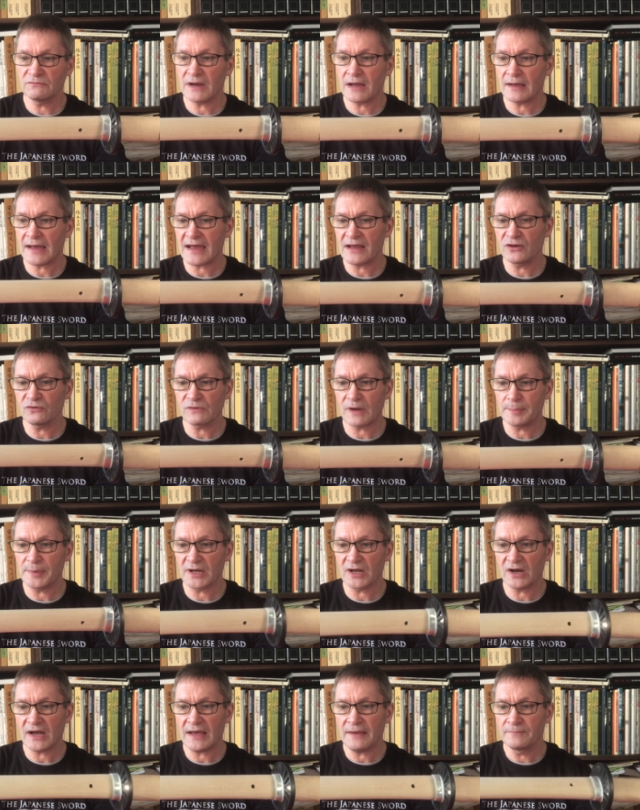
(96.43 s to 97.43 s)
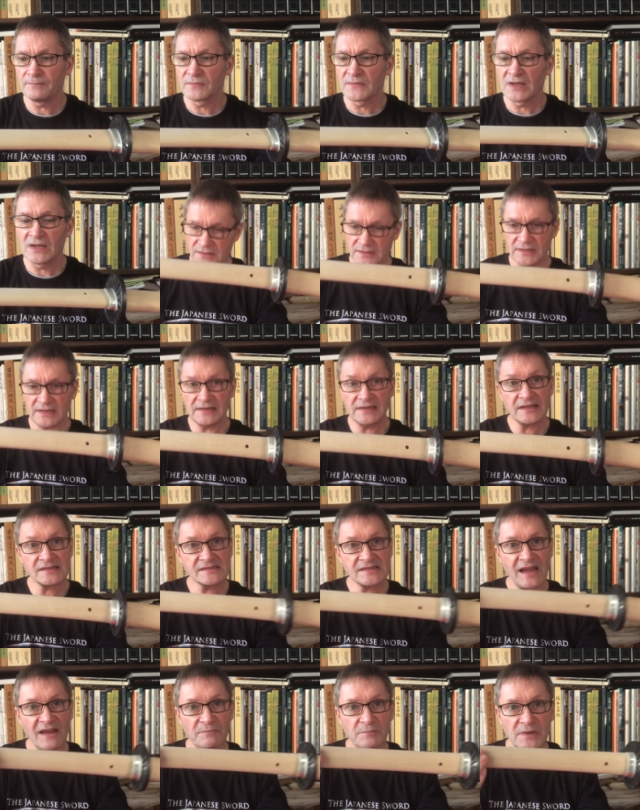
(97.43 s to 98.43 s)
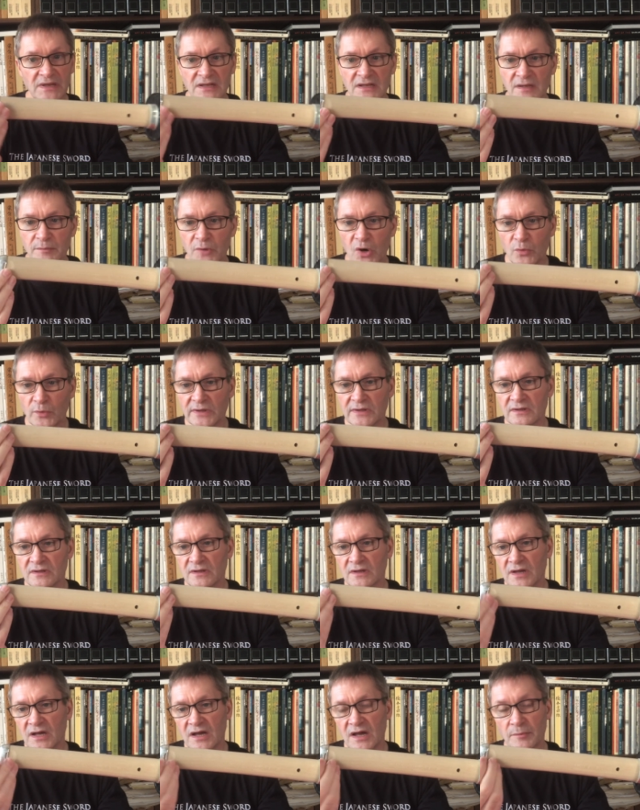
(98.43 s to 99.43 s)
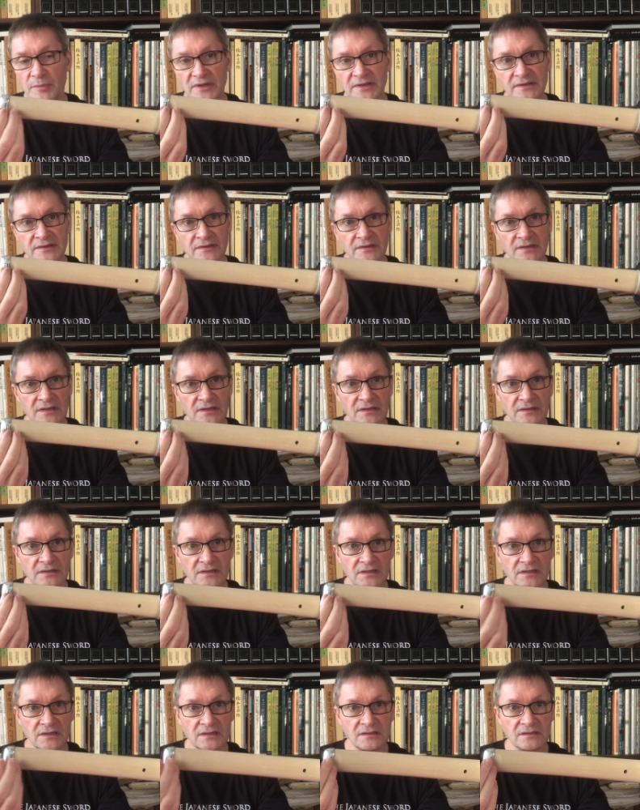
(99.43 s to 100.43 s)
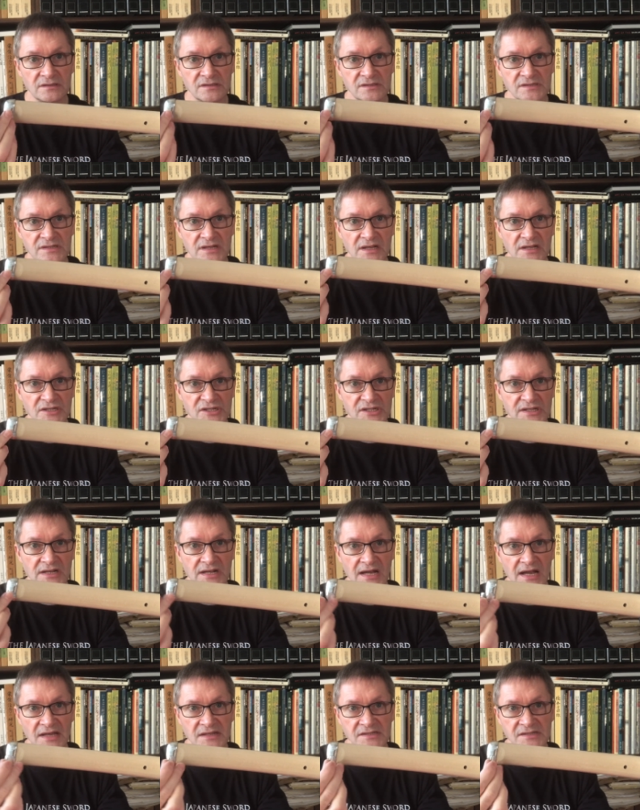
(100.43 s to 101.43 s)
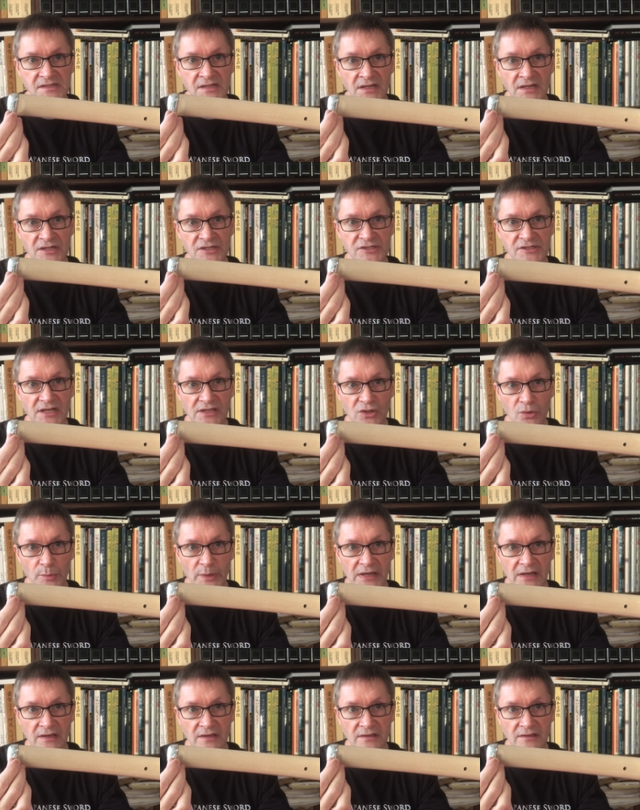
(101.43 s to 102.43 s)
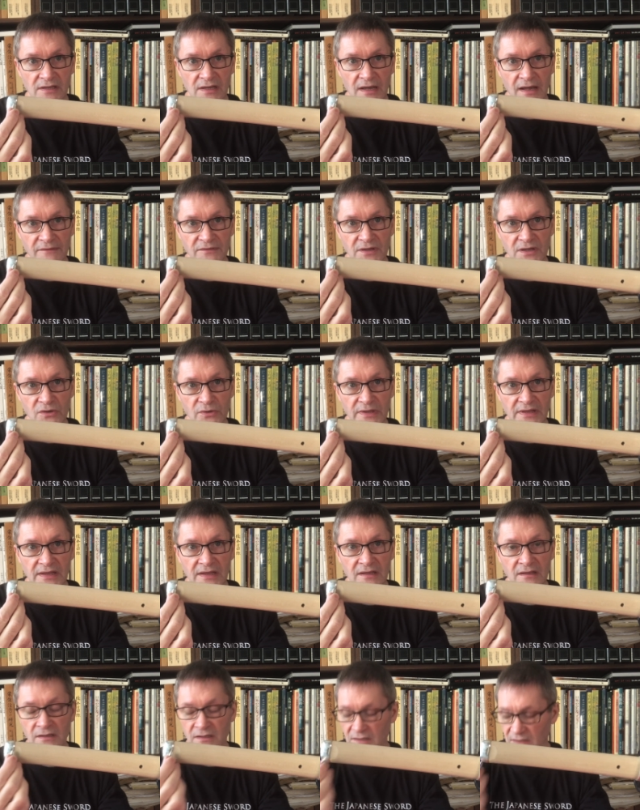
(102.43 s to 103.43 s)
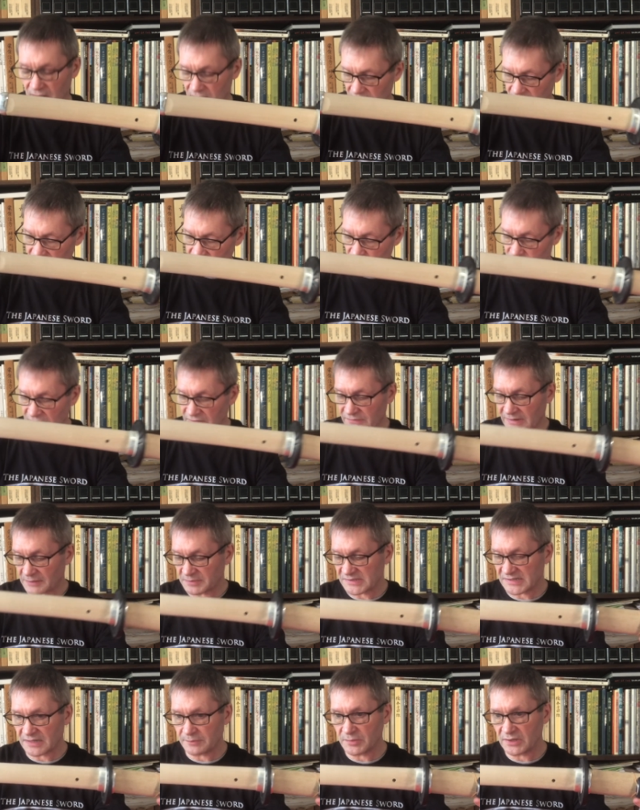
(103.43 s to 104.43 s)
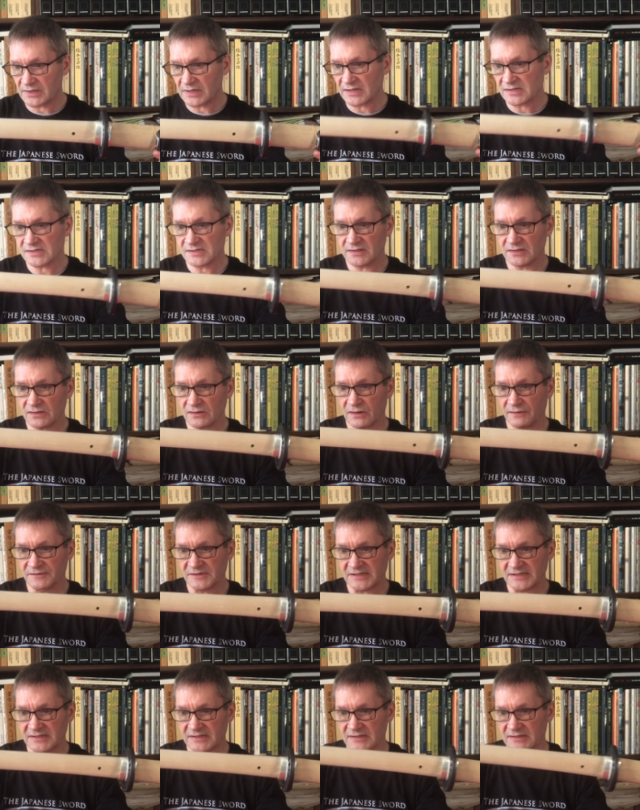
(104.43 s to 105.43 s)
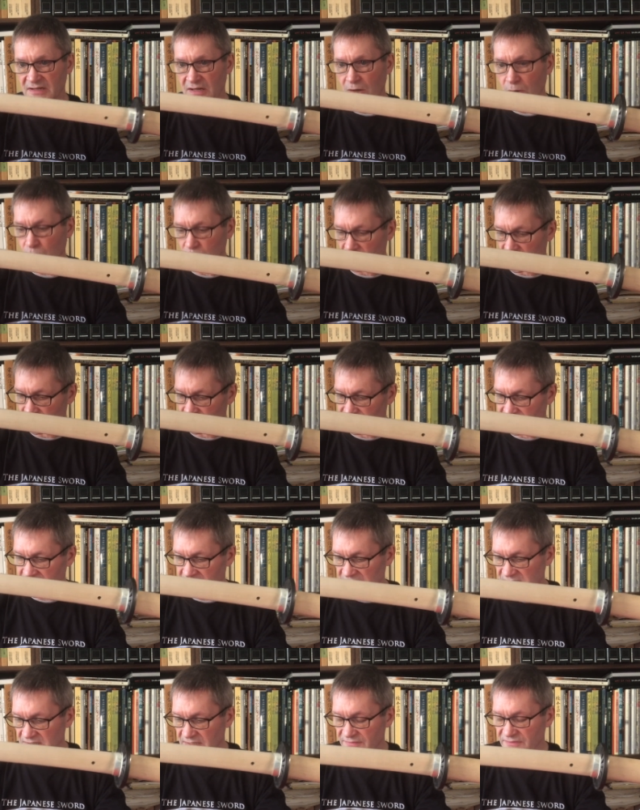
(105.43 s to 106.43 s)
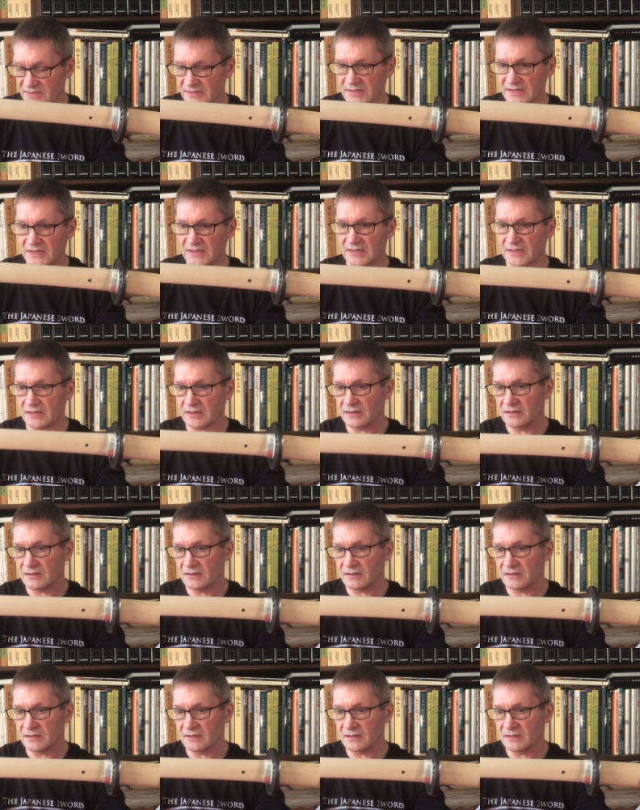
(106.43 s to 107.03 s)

handle wrapper guy. It doesn't have them in at the moment, but the skagashira has shitadome that have to go in there when he wraps it. But that's obviously the hole and everything gets left to the